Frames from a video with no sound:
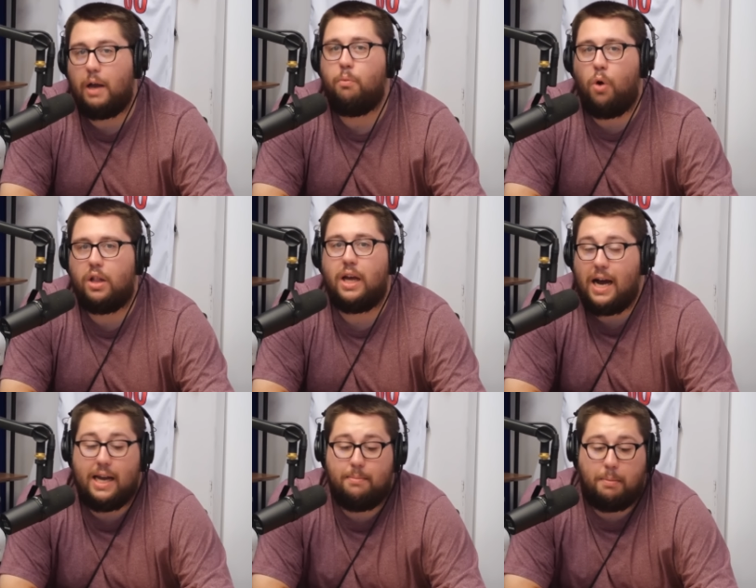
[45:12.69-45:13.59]
I want
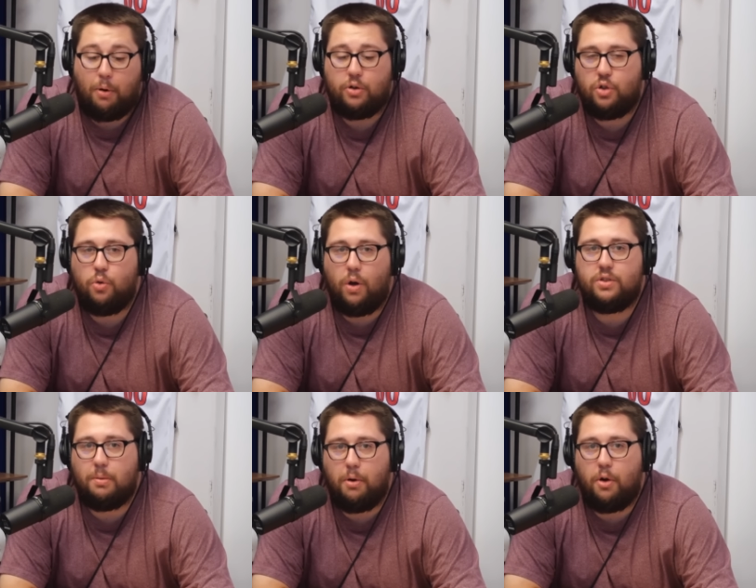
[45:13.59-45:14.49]
I am a person who
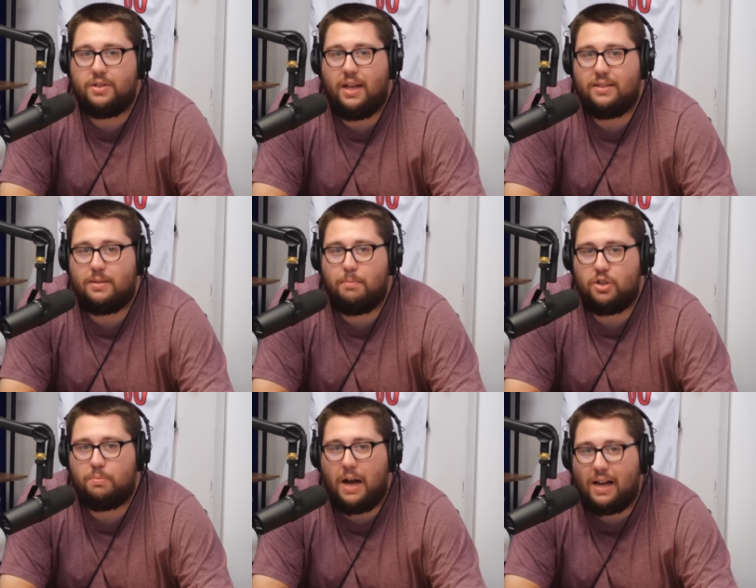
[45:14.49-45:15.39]
wants the ball in his hands as
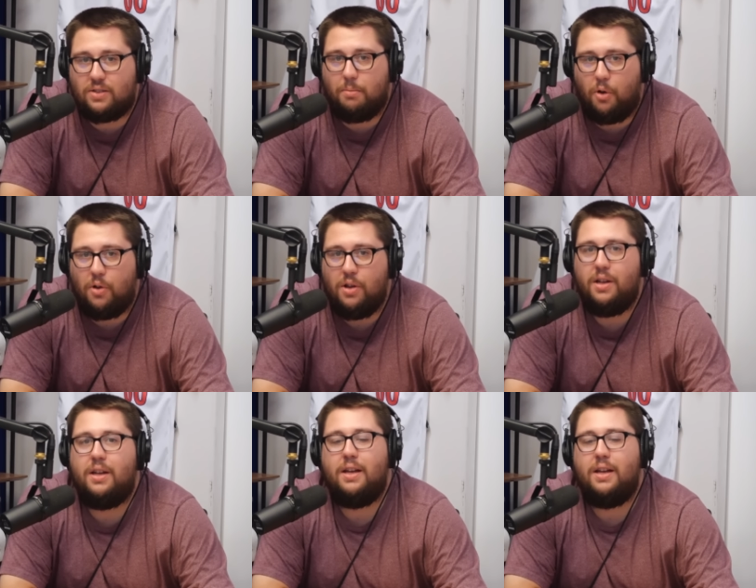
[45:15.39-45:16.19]
much as possible